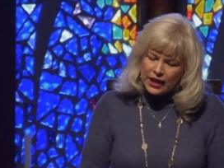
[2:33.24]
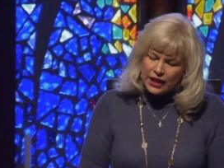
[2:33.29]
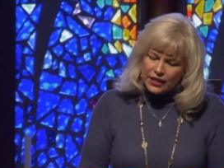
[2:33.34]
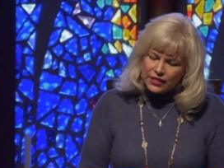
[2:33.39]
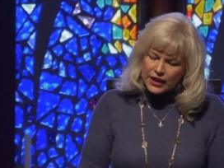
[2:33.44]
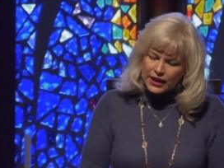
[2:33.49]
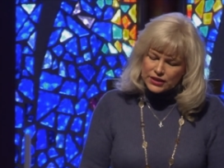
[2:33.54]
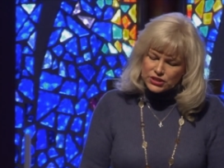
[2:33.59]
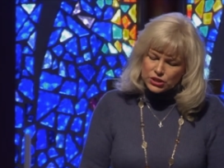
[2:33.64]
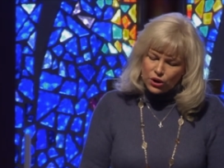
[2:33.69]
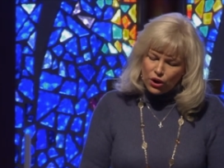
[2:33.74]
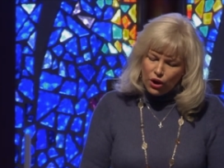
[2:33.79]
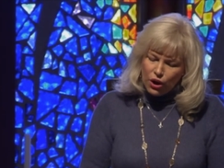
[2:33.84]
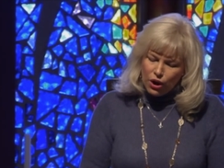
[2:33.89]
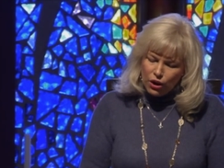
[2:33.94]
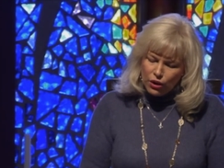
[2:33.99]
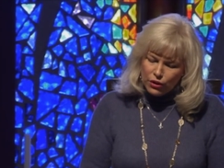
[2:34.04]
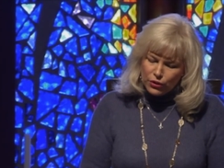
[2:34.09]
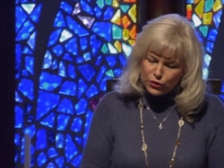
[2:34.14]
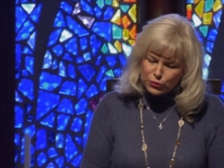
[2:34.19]
that to
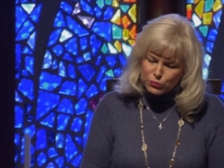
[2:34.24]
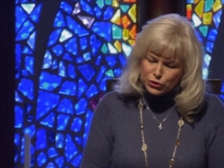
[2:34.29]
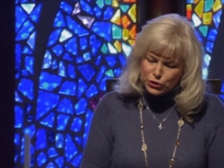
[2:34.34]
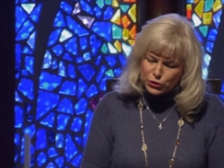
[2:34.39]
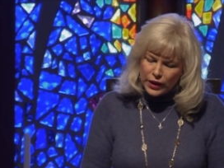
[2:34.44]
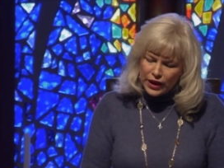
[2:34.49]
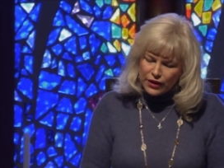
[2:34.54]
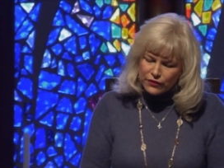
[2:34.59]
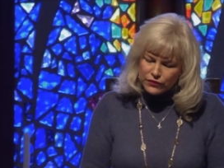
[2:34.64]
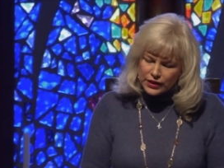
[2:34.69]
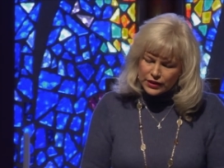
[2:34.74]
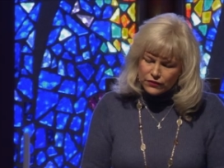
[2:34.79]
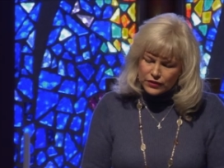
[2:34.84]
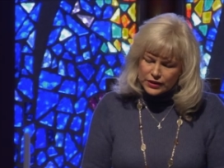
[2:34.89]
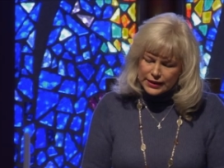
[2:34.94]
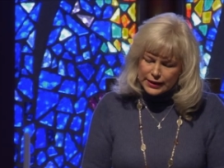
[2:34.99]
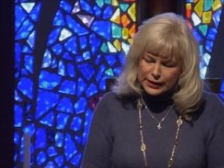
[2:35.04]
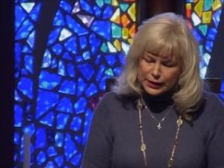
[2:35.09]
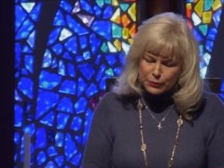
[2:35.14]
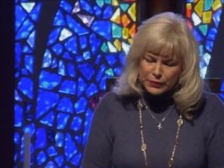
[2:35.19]
all whom you have given
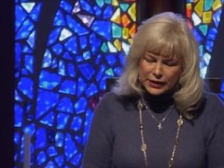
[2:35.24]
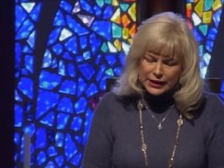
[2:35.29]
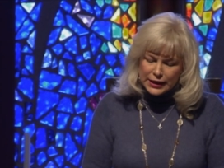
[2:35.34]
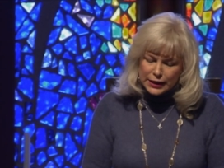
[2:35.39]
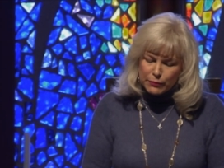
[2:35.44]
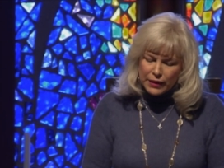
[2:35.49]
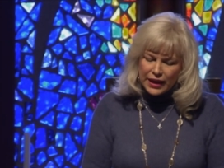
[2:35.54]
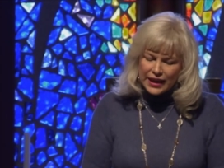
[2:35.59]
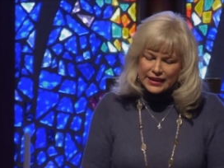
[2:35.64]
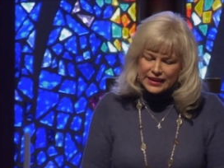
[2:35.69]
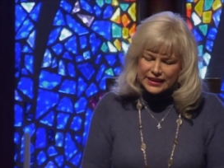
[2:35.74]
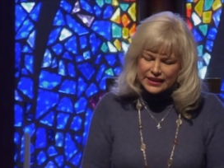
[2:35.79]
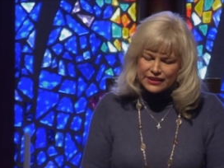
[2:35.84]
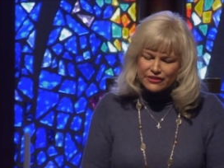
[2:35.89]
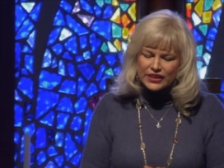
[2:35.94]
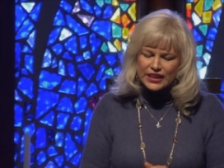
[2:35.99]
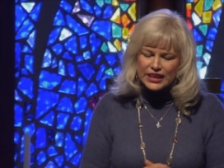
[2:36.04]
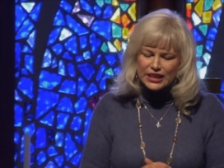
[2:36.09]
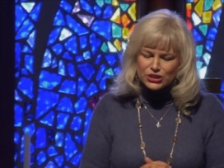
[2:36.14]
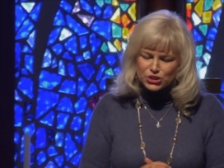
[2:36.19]
him, he may give
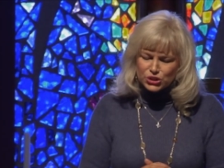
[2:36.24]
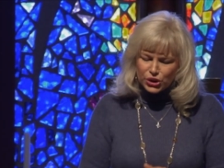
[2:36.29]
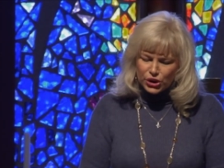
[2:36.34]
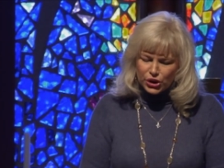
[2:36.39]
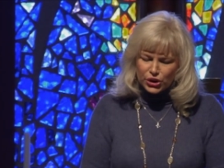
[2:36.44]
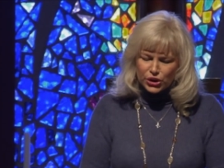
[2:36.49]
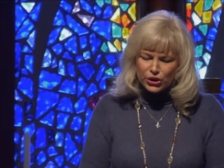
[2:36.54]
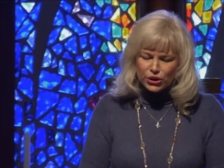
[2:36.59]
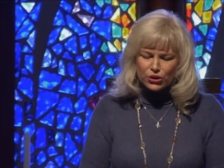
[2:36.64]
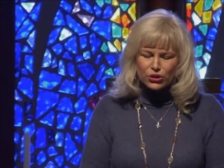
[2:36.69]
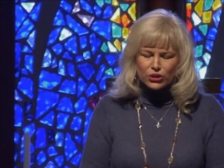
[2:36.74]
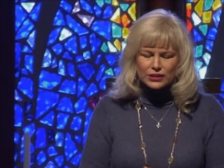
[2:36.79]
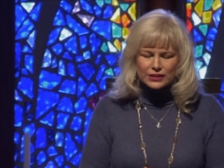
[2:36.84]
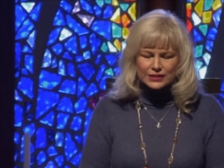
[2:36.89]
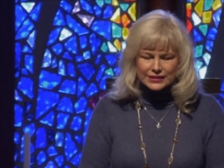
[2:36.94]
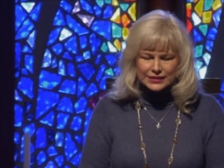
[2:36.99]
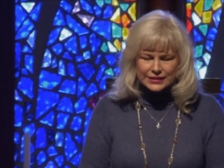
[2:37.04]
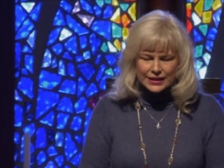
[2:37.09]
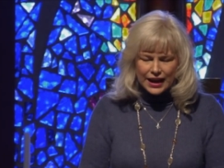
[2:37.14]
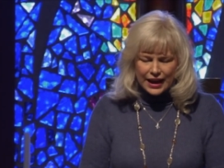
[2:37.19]
eternal
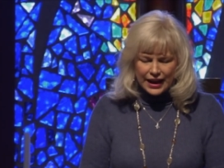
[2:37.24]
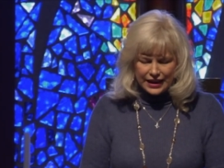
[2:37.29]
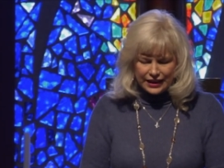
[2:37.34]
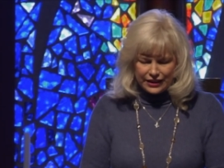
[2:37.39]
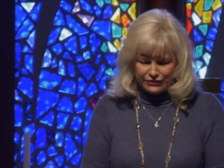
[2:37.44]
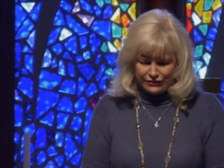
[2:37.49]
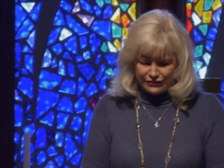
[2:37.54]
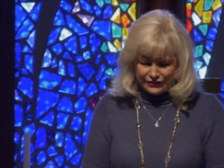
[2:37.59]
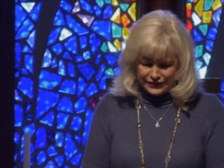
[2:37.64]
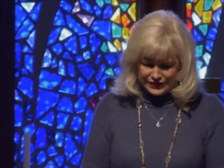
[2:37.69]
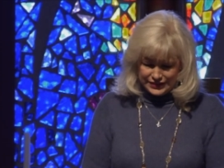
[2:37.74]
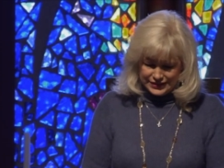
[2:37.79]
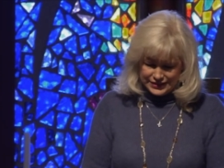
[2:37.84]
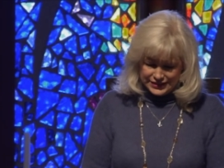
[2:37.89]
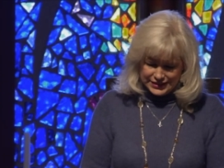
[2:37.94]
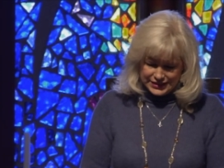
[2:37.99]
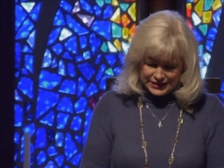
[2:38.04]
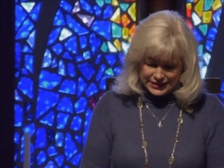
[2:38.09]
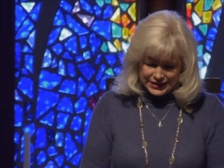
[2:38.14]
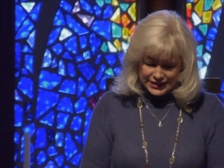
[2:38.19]
life.
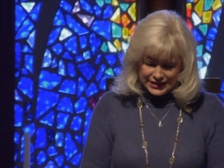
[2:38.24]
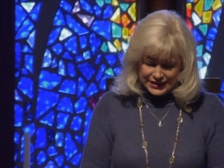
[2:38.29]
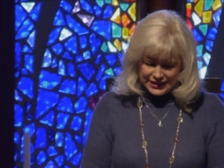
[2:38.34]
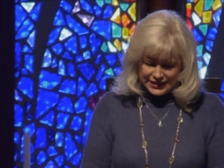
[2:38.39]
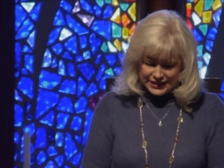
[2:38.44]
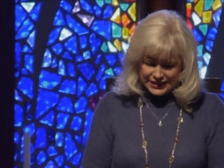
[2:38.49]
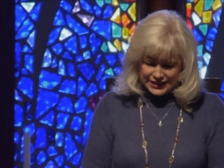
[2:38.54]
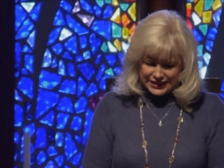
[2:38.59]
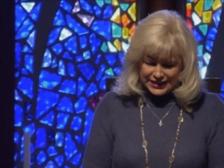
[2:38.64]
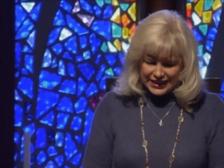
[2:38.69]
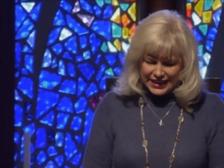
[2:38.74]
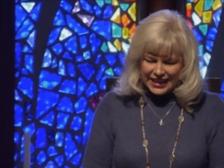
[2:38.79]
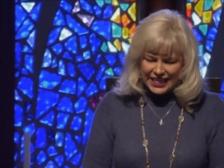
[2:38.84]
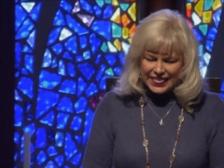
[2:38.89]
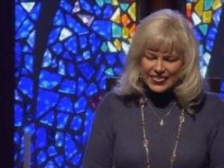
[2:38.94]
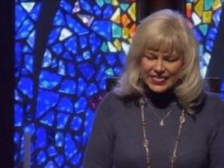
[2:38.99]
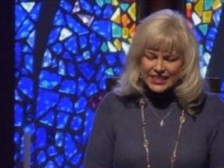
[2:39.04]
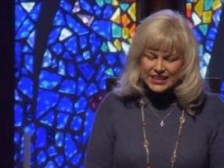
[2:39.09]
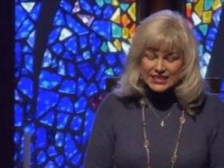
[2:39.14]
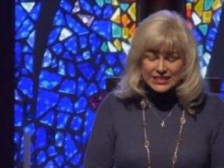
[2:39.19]

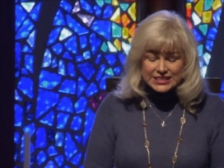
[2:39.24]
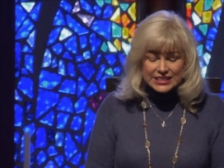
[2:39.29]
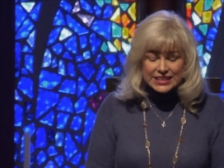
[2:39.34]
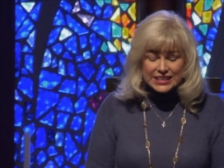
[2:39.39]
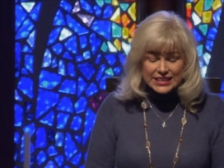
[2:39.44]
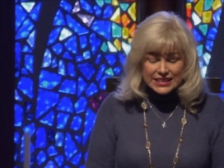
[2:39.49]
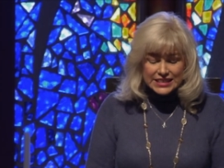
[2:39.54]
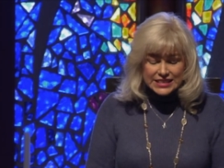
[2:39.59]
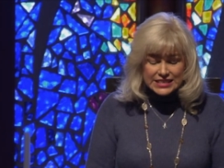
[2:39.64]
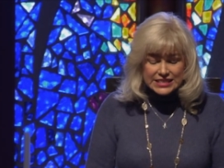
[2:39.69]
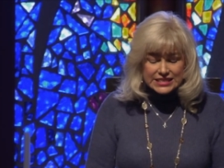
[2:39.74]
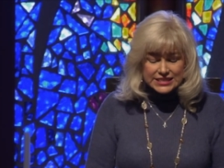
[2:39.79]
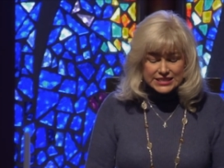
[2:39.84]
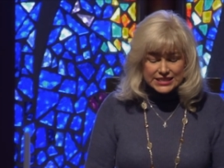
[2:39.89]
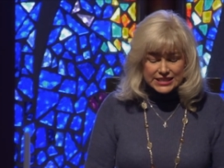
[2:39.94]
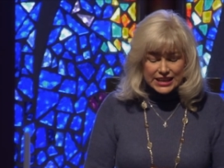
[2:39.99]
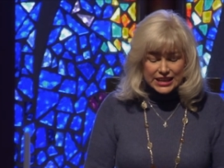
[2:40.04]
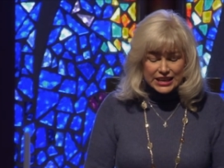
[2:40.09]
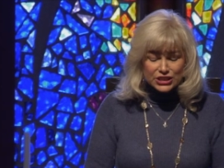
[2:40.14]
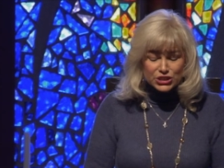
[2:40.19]
This is
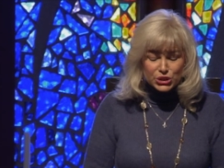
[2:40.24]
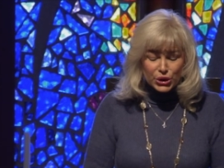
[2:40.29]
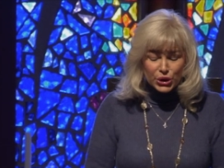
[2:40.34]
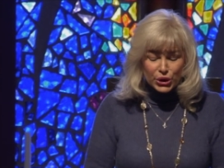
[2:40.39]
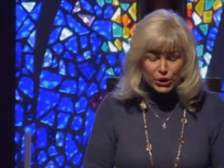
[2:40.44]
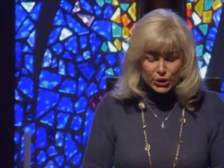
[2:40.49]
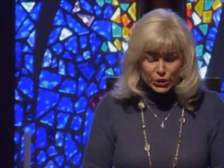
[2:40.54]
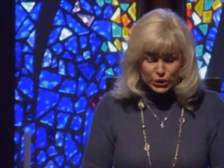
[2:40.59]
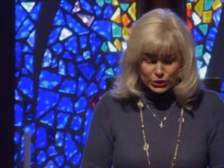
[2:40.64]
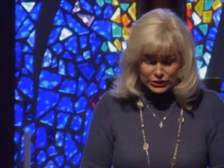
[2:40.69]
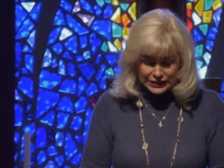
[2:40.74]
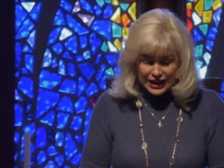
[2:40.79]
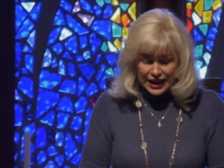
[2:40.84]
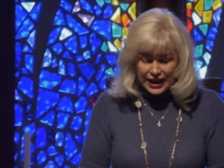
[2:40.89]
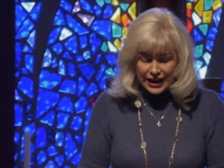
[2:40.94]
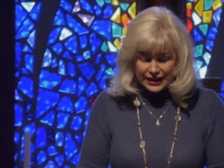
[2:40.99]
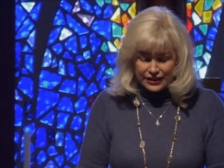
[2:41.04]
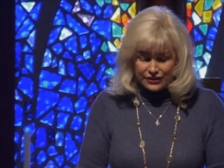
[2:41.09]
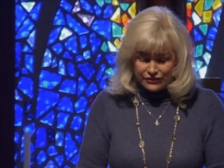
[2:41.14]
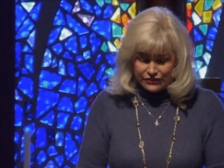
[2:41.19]
eternal
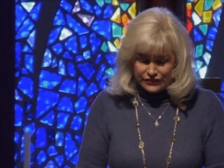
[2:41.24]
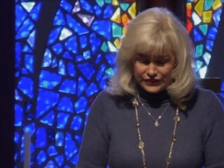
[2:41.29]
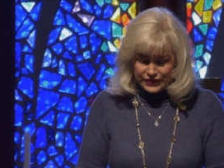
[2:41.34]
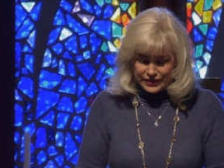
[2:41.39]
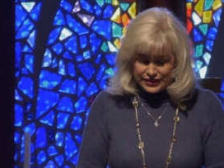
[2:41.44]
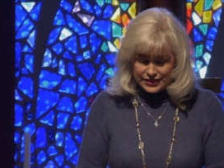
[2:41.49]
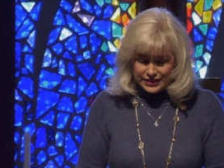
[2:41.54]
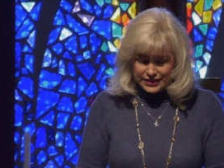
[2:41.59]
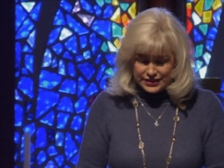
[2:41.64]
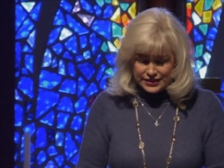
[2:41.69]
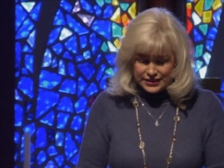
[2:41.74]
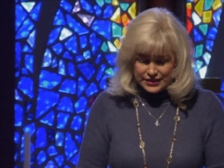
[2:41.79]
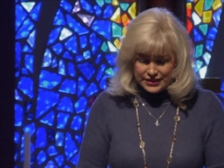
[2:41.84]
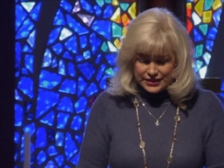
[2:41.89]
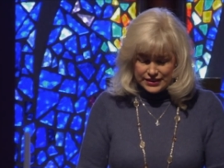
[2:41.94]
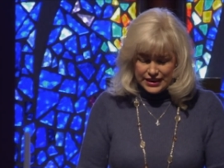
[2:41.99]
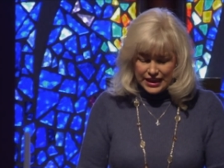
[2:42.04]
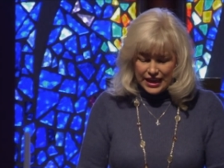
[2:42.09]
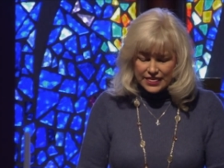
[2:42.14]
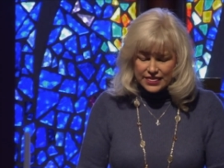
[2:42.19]
life,
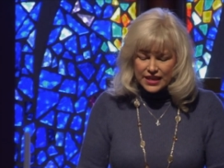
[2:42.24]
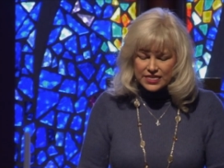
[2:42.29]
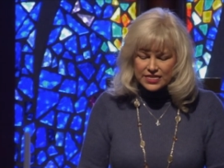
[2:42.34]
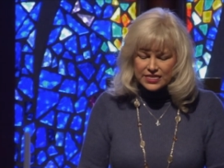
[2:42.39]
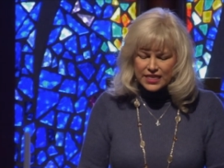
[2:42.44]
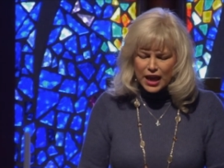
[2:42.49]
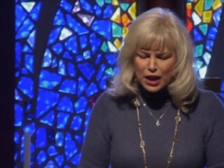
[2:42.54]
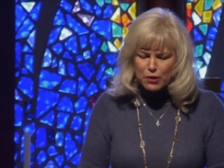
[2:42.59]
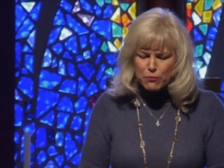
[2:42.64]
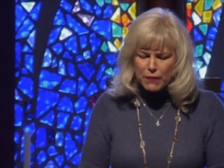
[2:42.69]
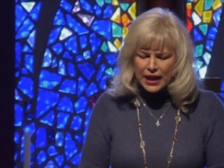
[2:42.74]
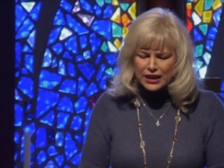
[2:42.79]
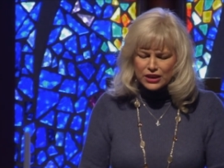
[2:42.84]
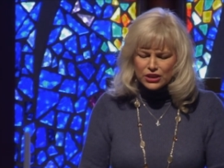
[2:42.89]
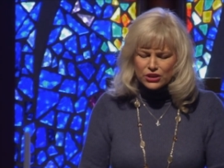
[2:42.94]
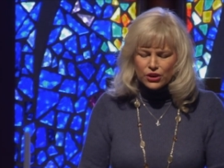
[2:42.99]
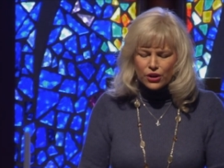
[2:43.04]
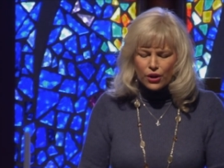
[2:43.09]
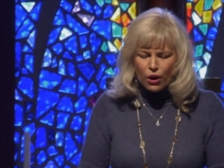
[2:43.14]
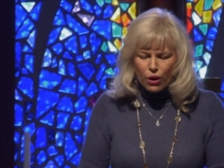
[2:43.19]
that they may
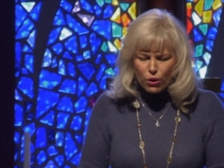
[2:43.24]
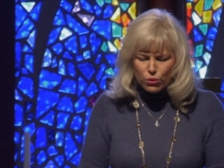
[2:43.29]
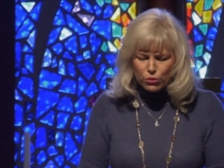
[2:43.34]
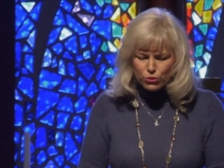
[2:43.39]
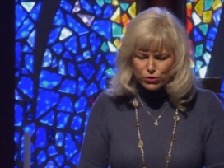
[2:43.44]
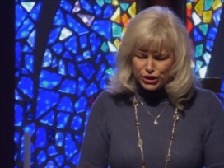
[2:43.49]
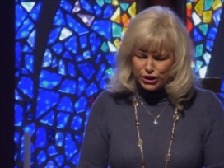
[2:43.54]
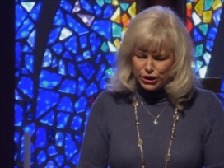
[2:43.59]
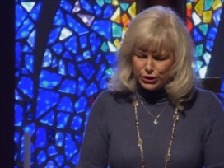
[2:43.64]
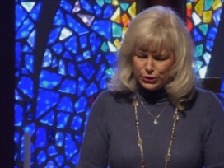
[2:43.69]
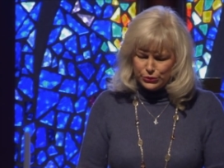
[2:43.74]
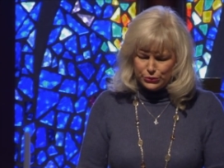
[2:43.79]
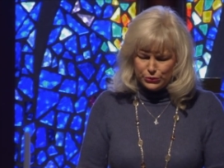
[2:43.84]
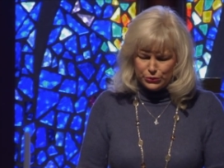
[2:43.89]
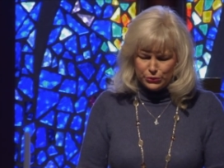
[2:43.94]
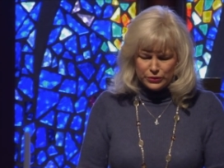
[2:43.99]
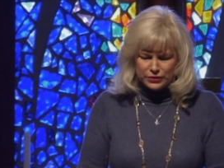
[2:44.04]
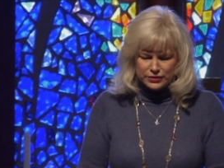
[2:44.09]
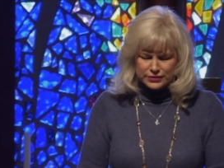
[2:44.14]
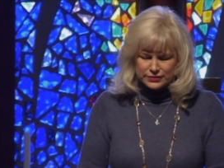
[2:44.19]
know you,